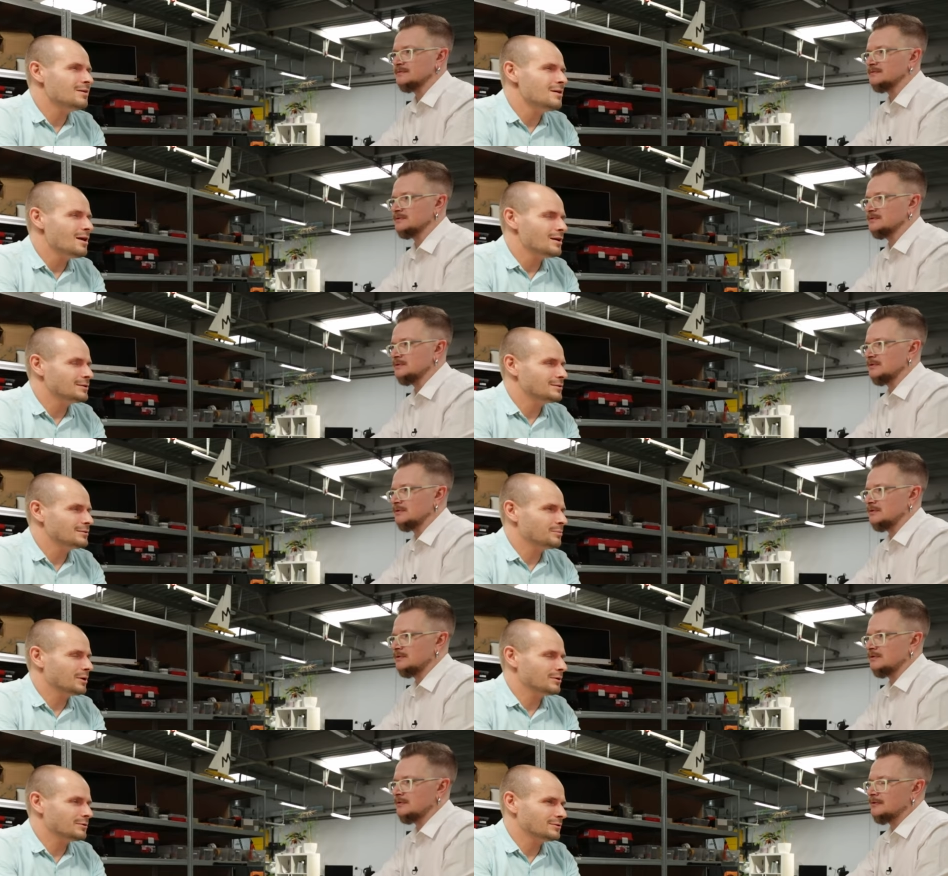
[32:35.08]
Speaker 1: Yes,
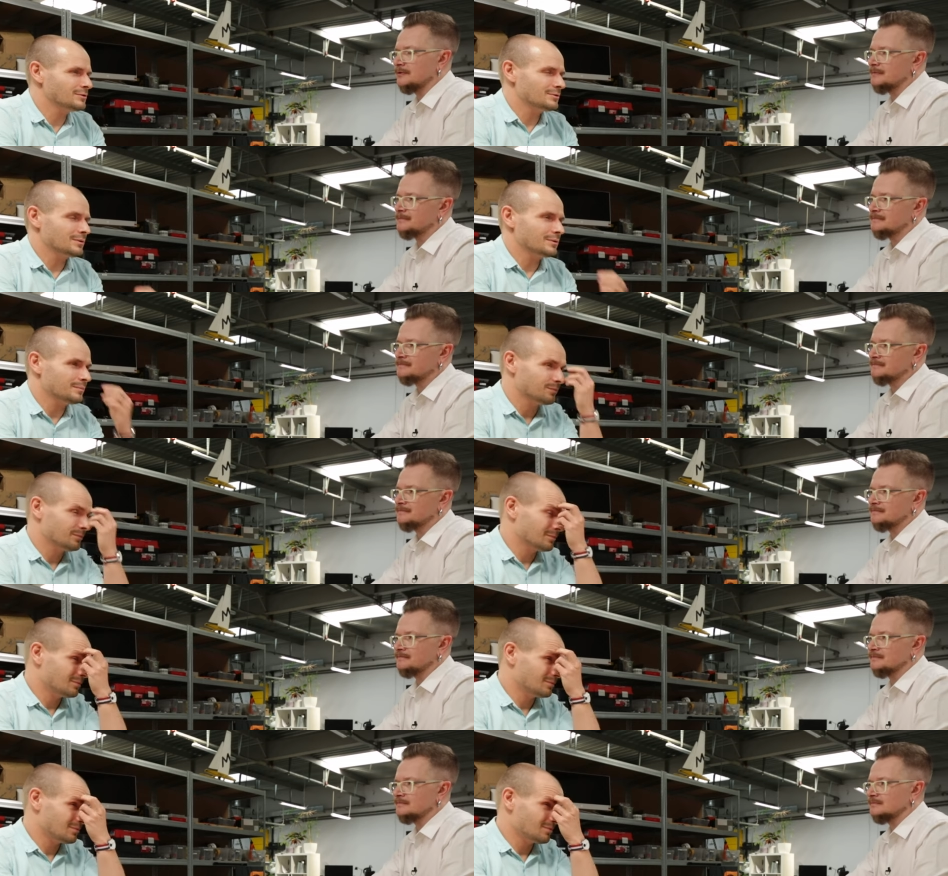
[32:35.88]
because
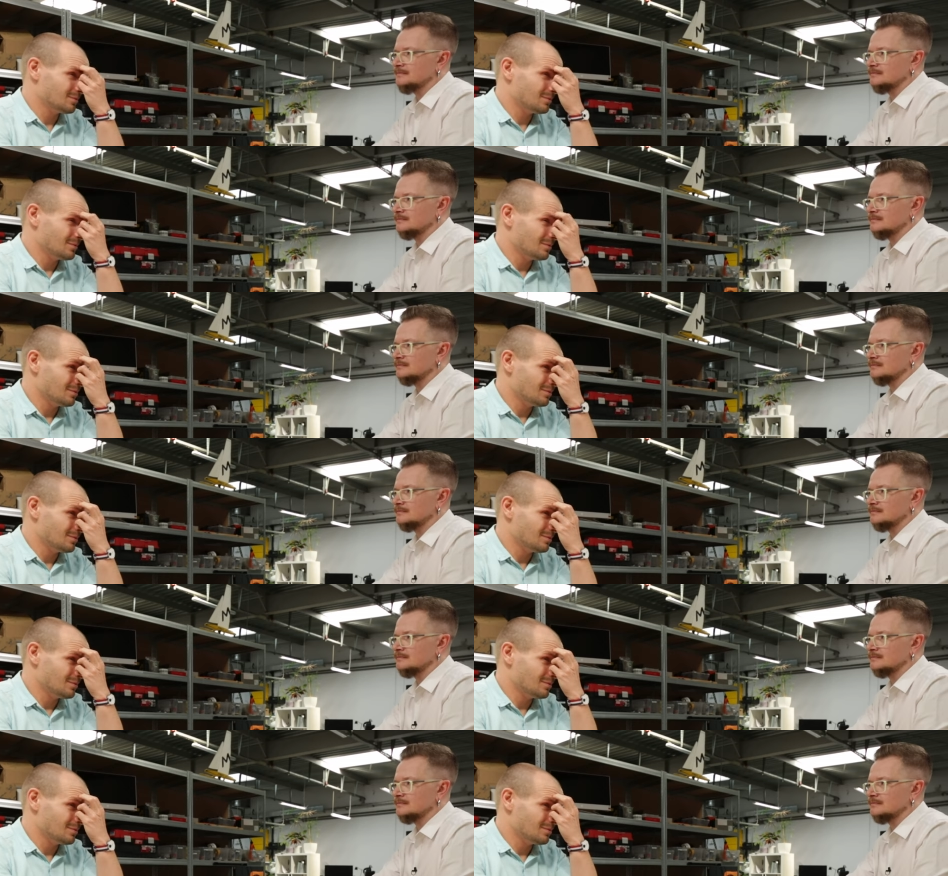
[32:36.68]
um,